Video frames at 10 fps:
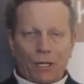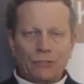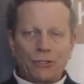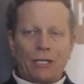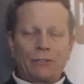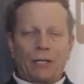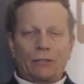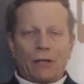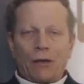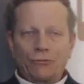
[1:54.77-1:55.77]
blockchain
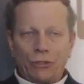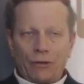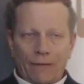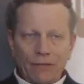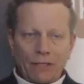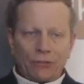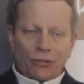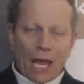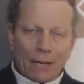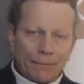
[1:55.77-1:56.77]
technology, everything
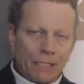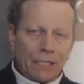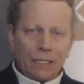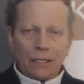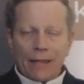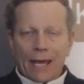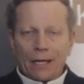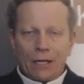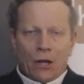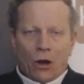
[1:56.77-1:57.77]
that's happening in
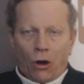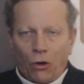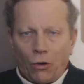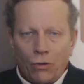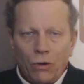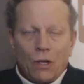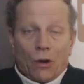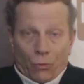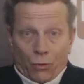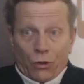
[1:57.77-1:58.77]
that whole
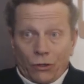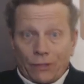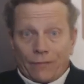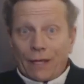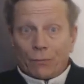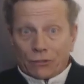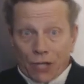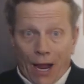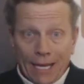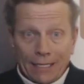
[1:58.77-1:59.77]
world, and then we're
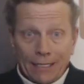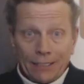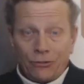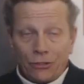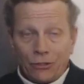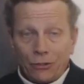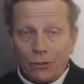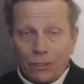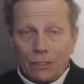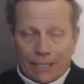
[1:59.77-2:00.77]
tying it
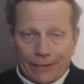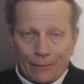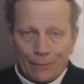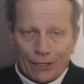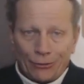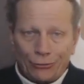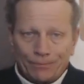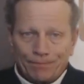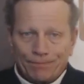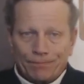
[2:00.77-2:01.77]
into Karatbars.
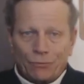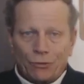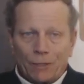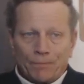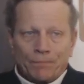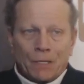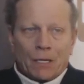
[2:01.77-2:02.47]
So